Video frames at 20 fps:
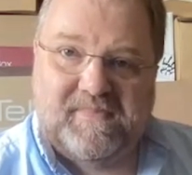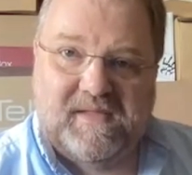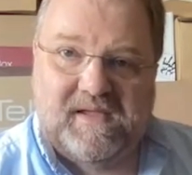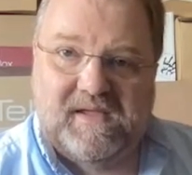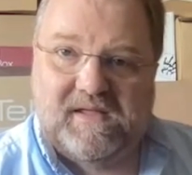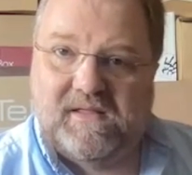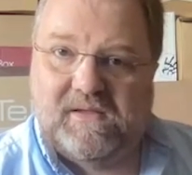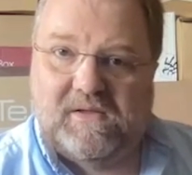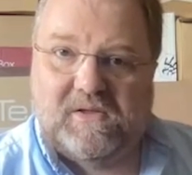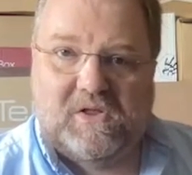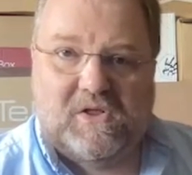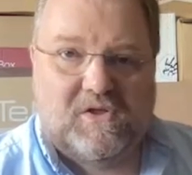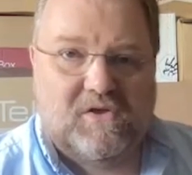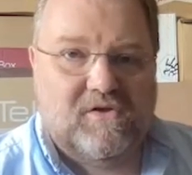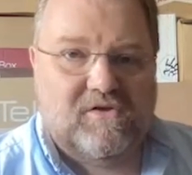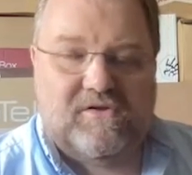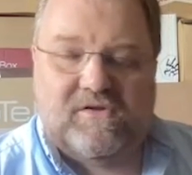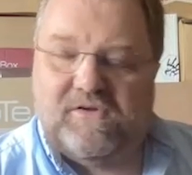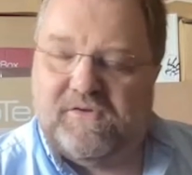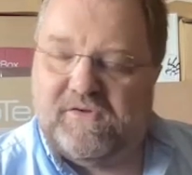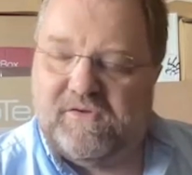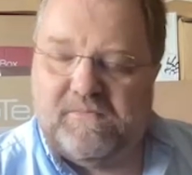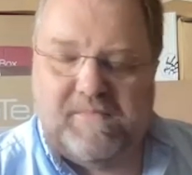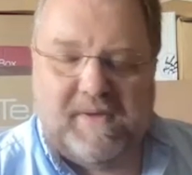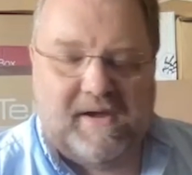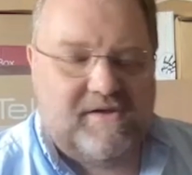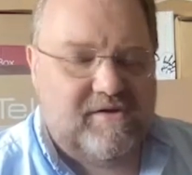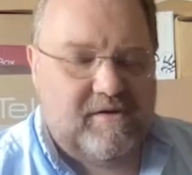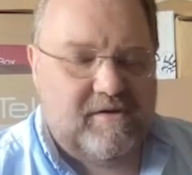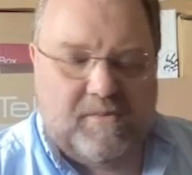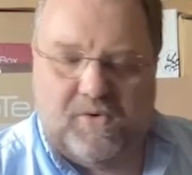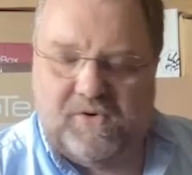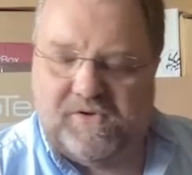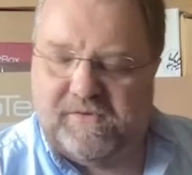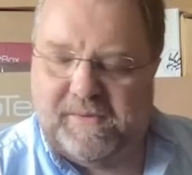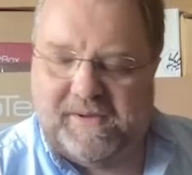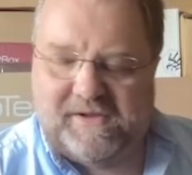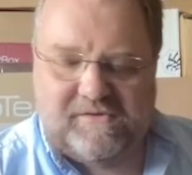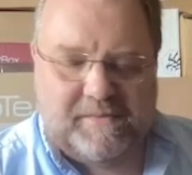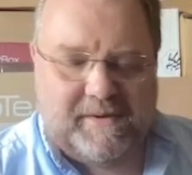there's some basic points
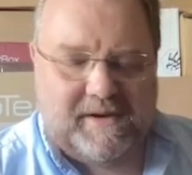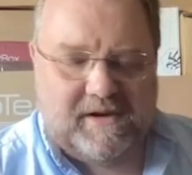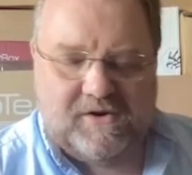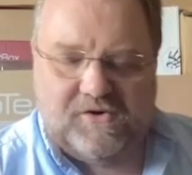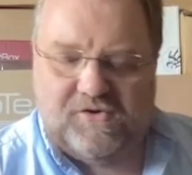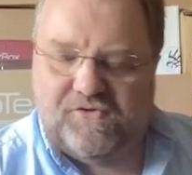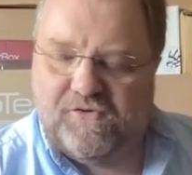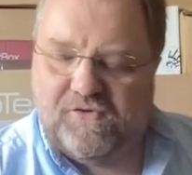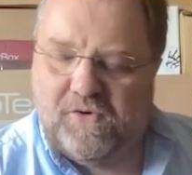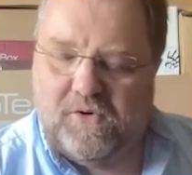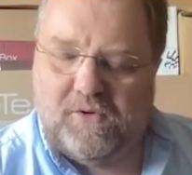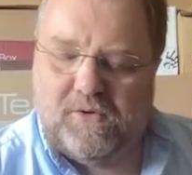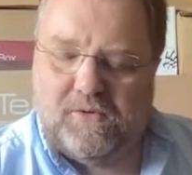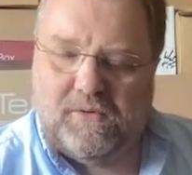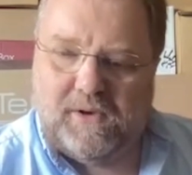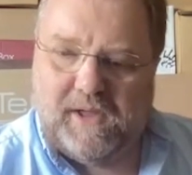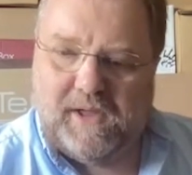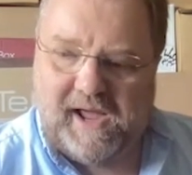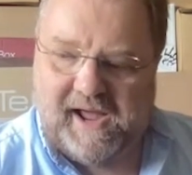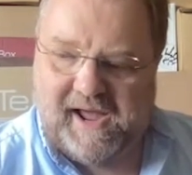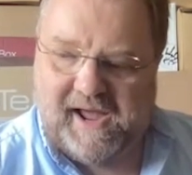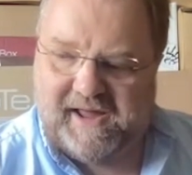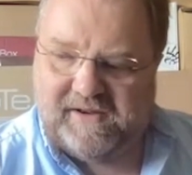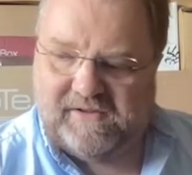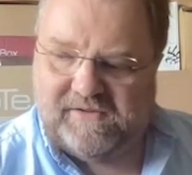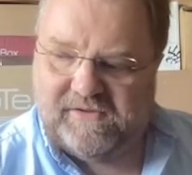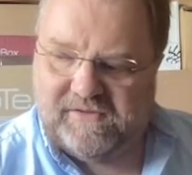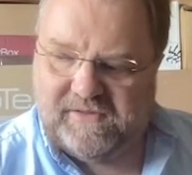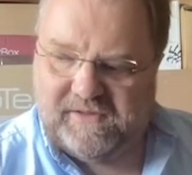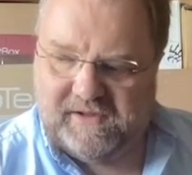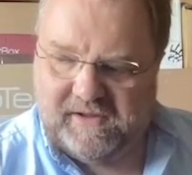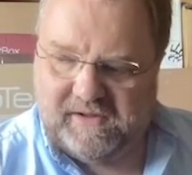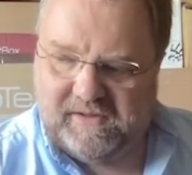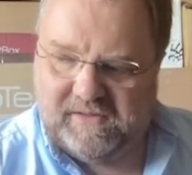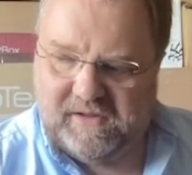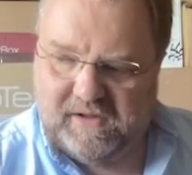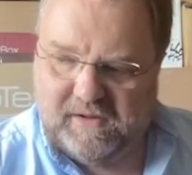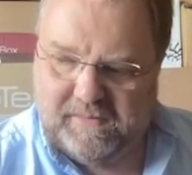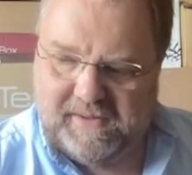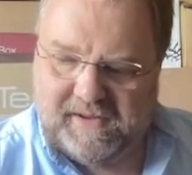about speed control and
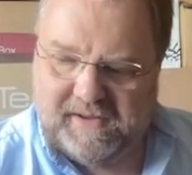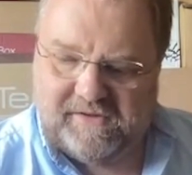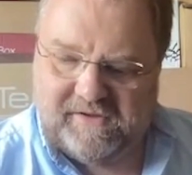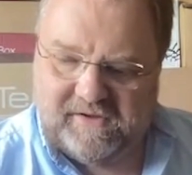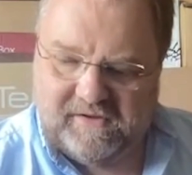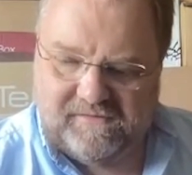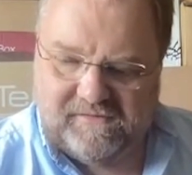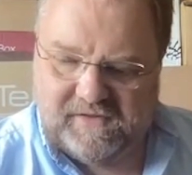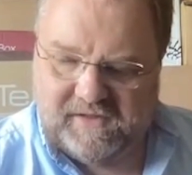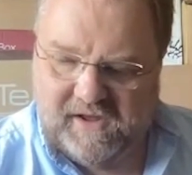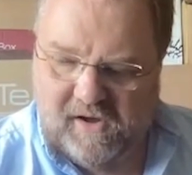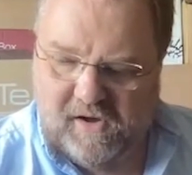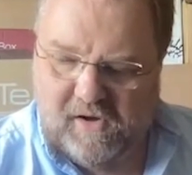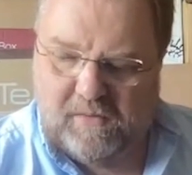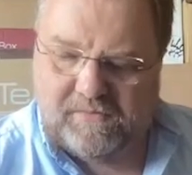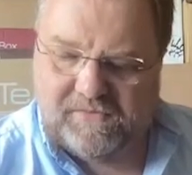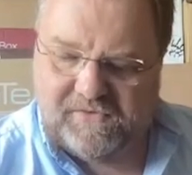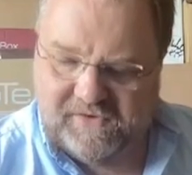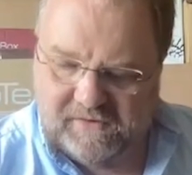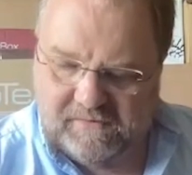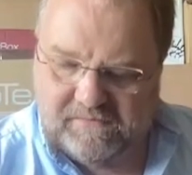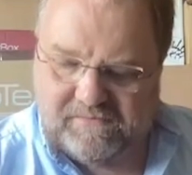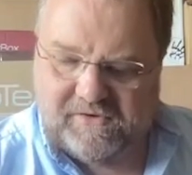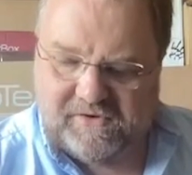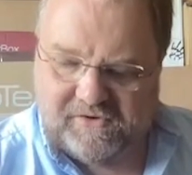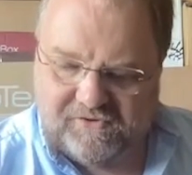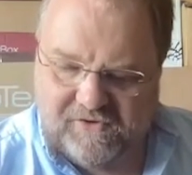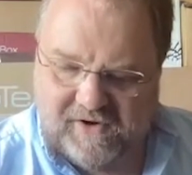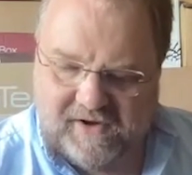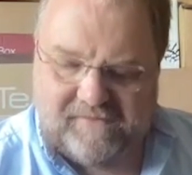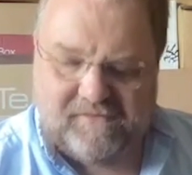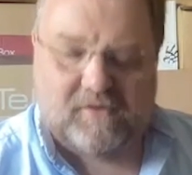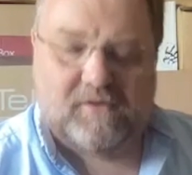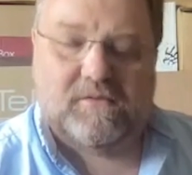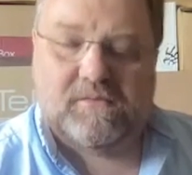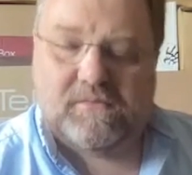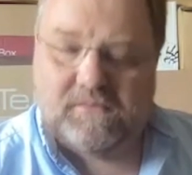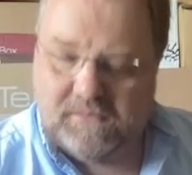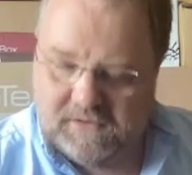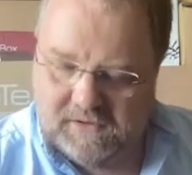the ability for the arm to
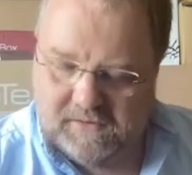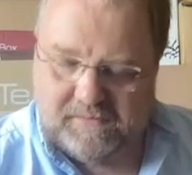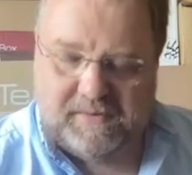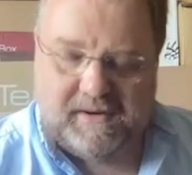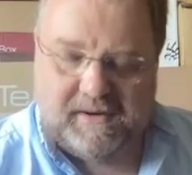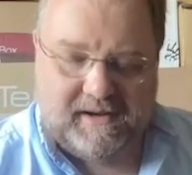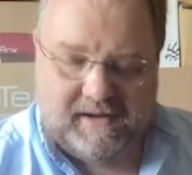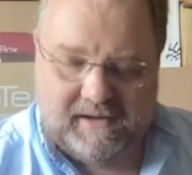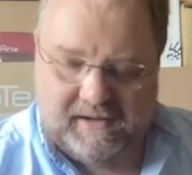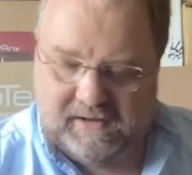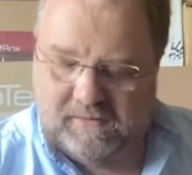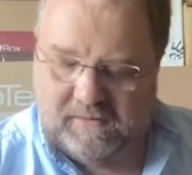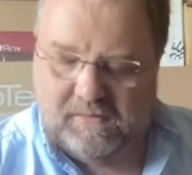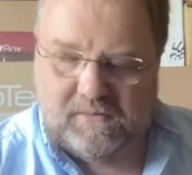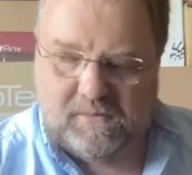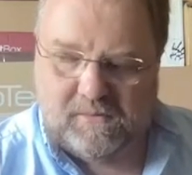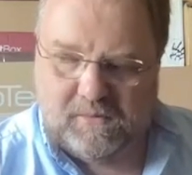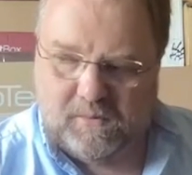travel completely